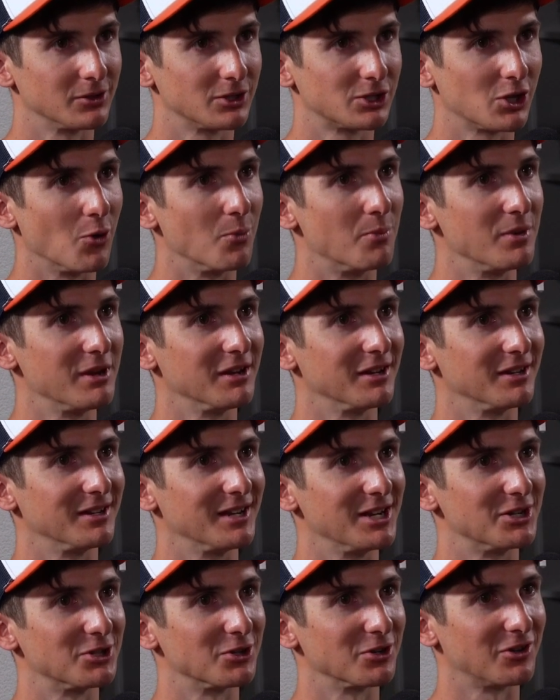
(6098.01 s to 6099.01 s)
so be it,
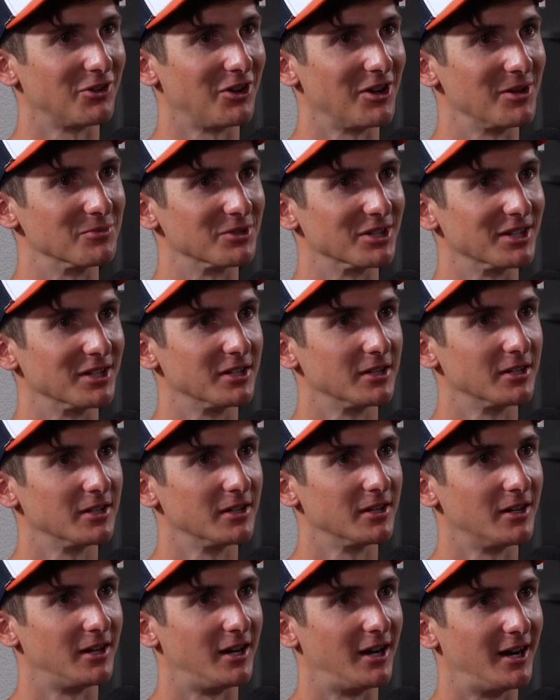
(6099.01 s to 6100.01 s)
nature claims it.
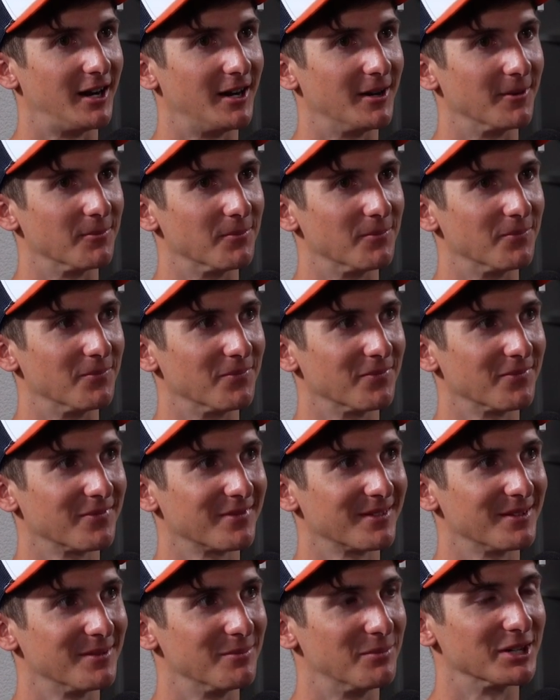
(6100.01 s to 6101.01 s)

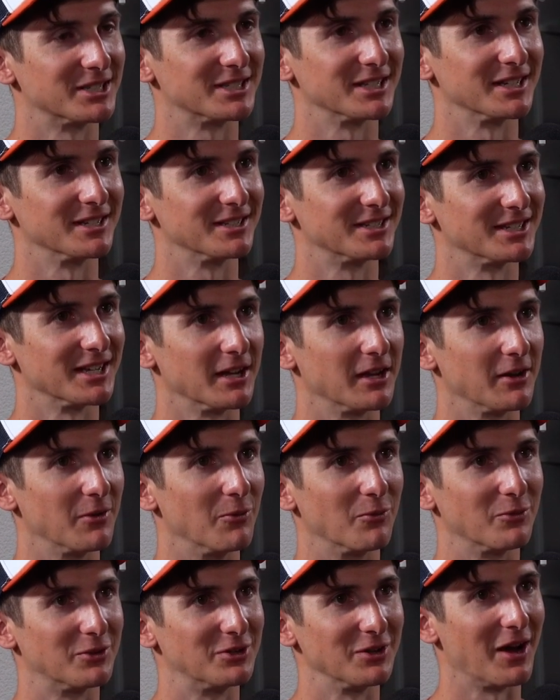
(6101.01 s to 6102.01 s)
But
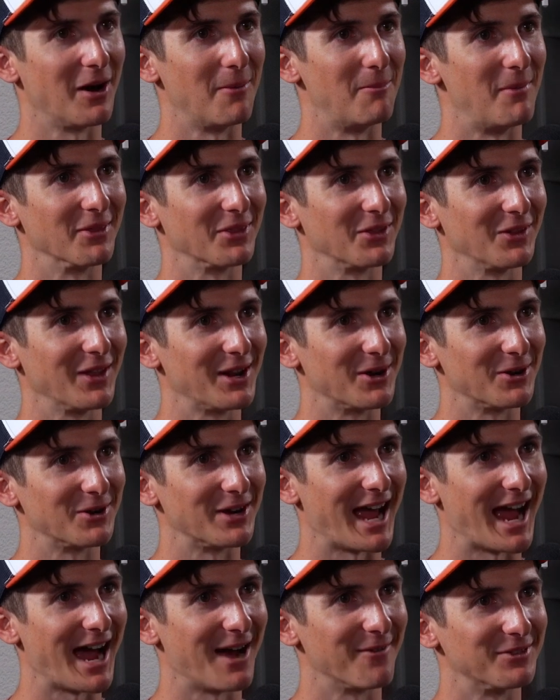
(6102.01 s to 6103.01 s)
to a month
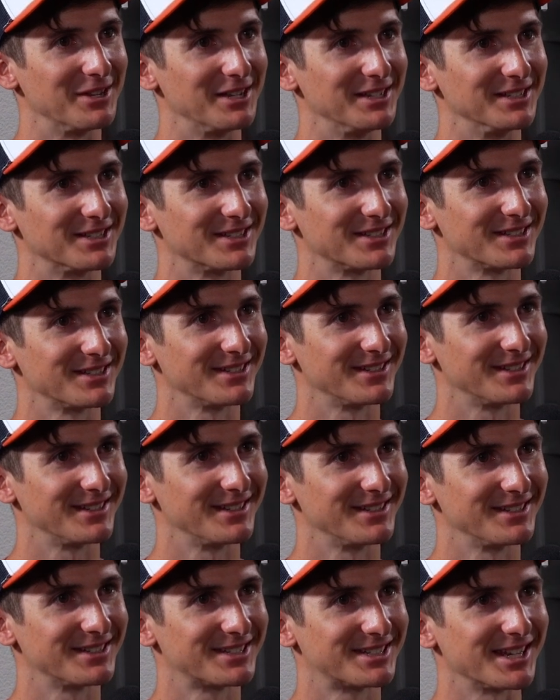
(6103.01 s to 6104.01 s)
later to have these
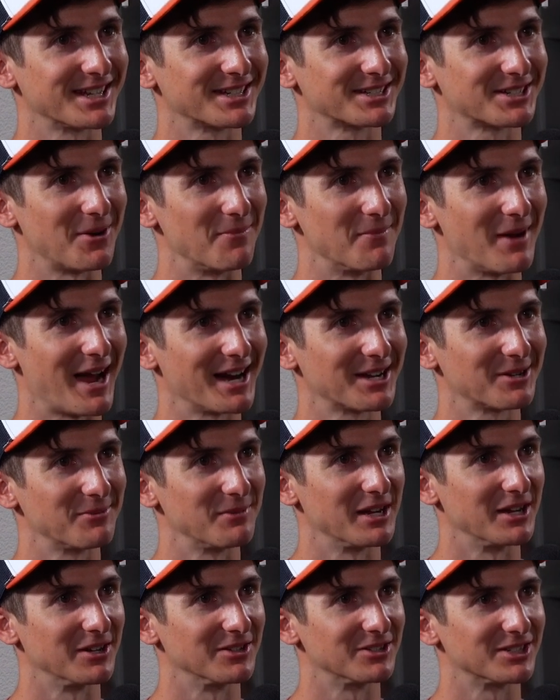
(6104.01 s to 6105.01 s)
sticks come back
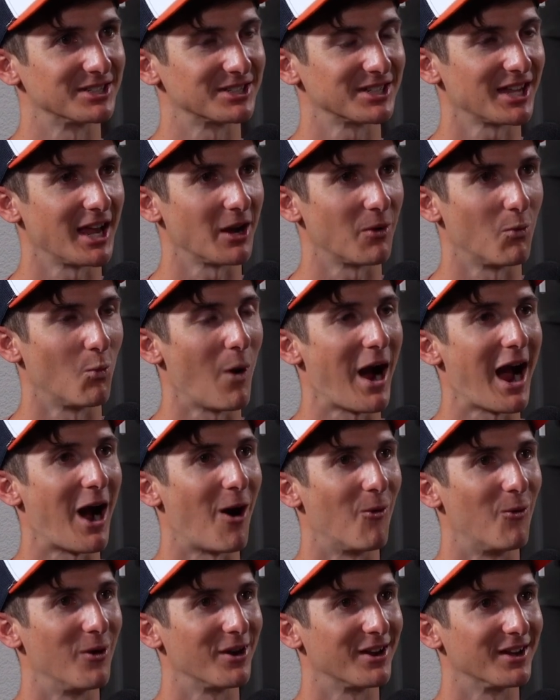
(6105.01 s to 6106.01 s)
to me, I was just like,
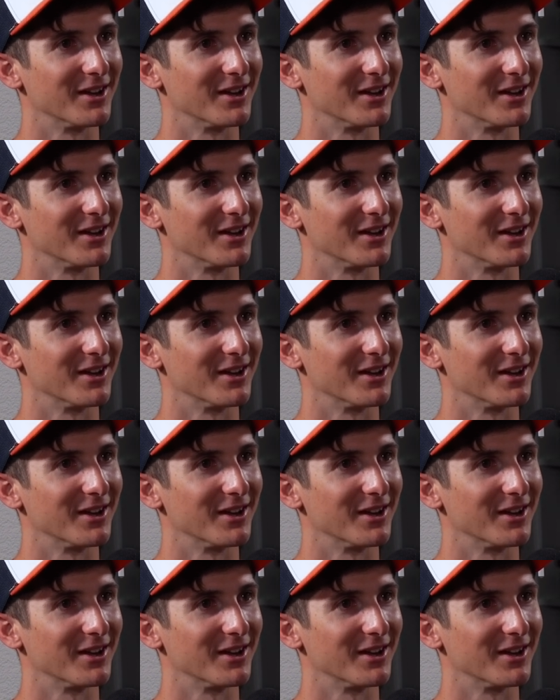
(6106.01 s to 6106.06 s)
wow,